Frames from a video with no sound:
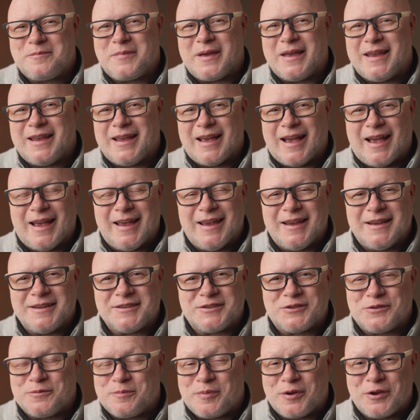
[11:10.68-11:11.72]
being a
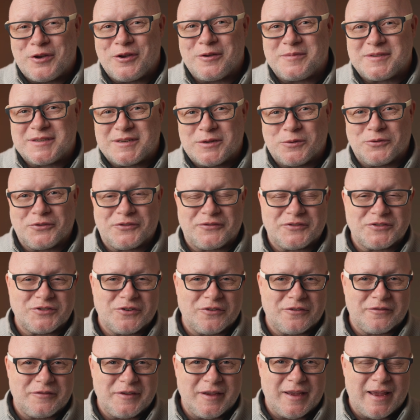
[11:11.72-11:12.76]
superb stills
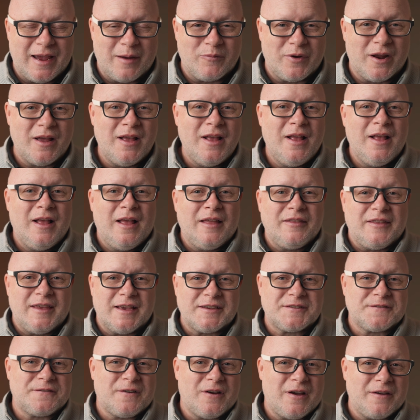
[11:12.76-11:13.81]
photography camera, the
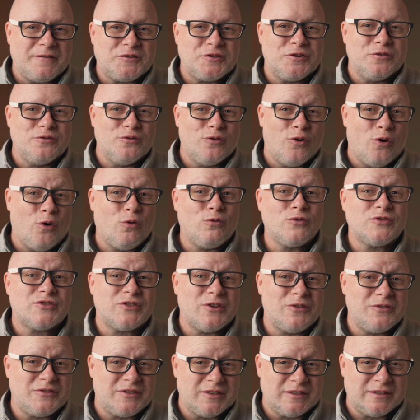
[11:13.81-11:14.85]
S5 II
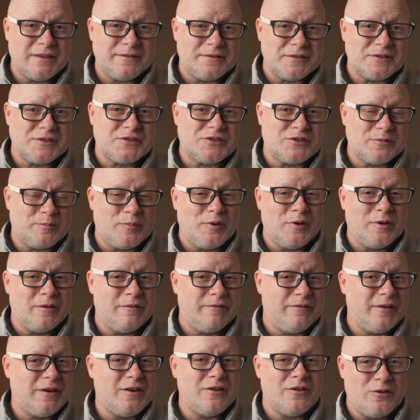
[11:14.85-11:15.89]
also delivers superb
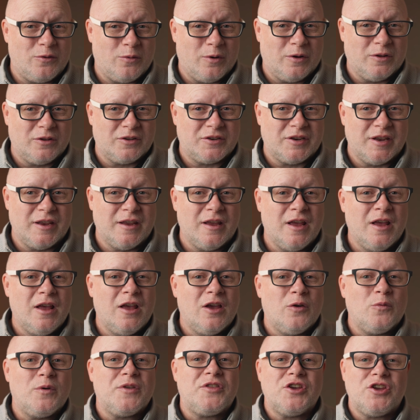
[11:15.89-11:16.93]
video quality
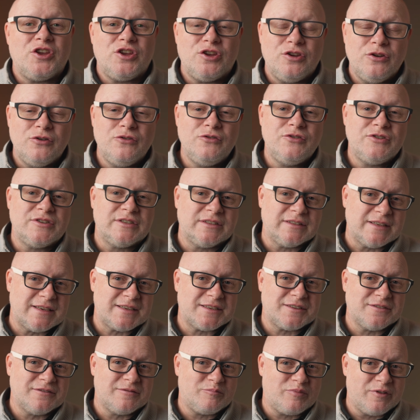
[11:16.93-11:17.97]
with a huge
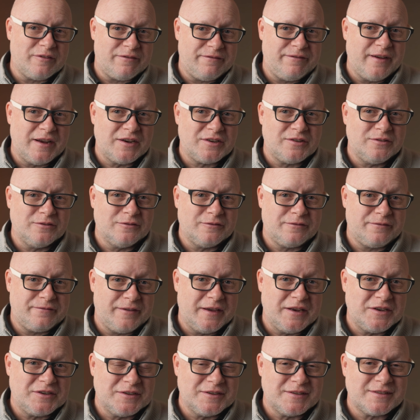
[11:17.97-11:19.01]
list of professional
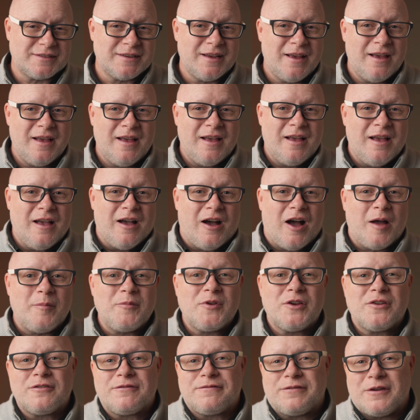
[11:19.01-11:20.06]
features. I'm
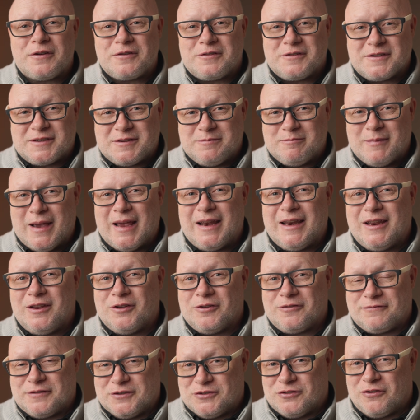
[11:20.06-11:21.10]
going to focus mainly
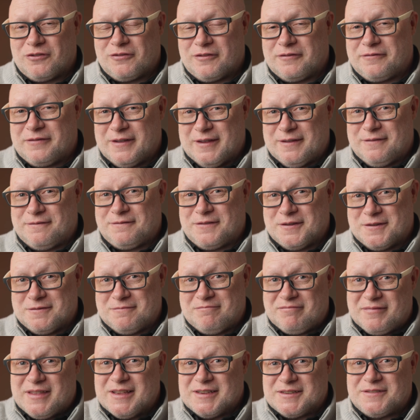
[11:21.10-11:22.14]
on photography for
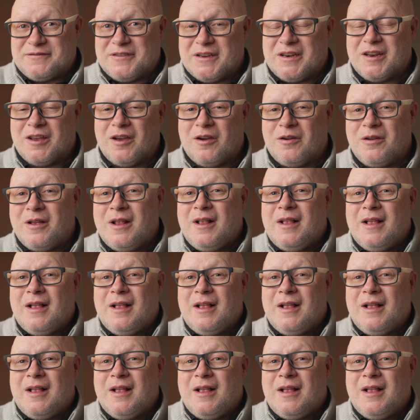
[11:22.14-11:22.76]
this video,